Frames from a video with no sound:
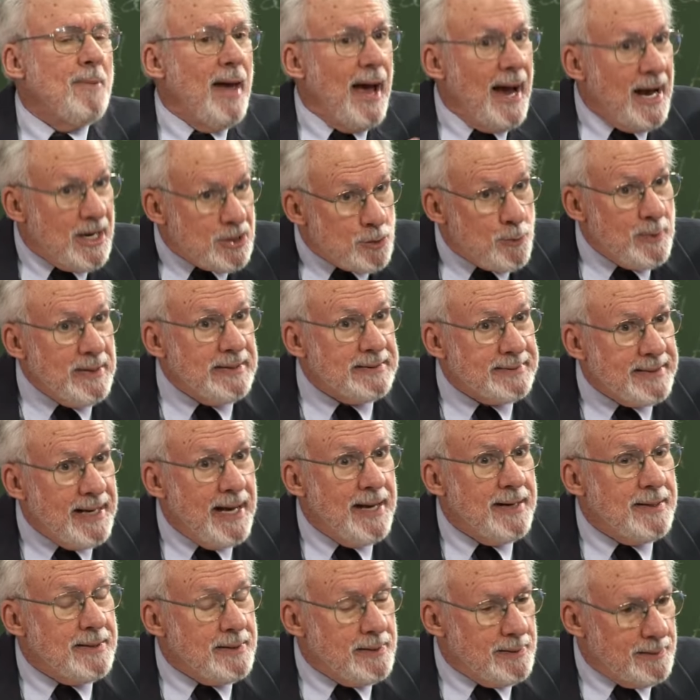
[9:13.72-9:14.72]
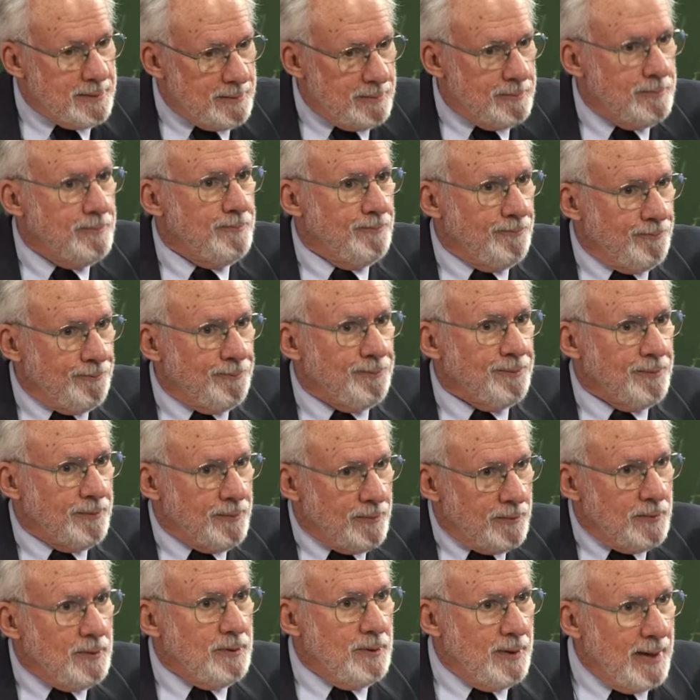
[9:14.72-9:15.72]
As we said
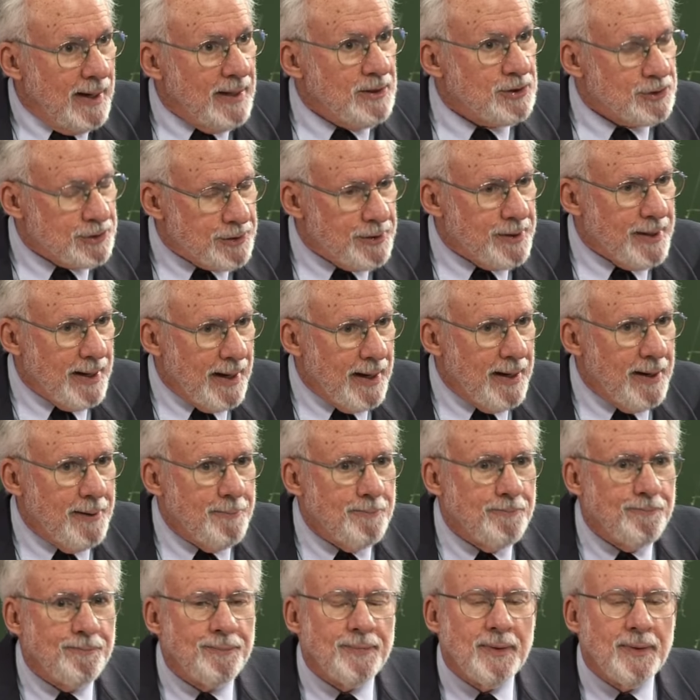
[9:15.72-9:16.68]
yesterday,